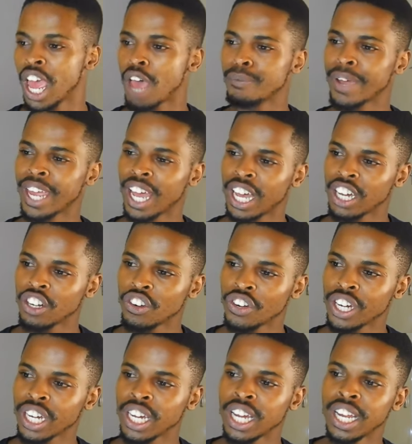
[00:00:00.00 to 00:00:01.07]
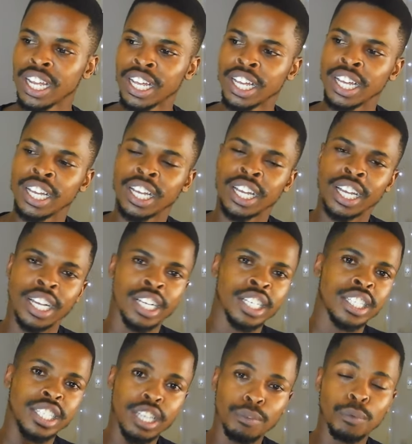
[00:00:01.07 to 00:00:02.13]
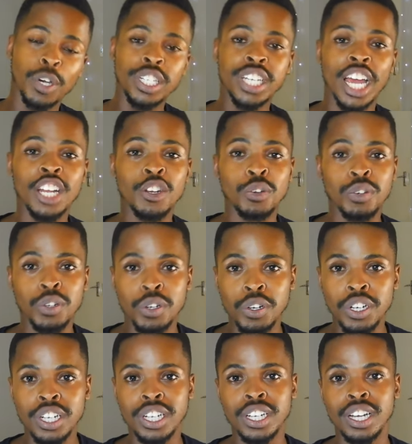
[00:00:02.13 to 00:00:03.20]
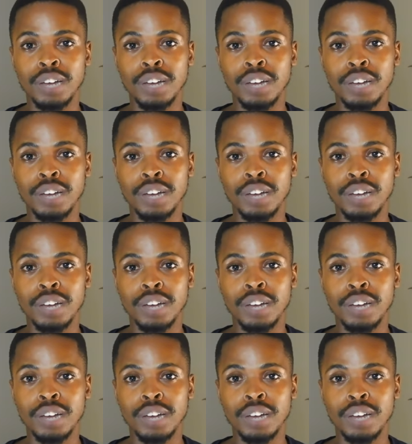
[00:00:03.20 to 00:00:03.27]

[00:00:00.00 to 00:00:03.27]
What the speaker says: Am I hungry? Somewhat. I don't cook.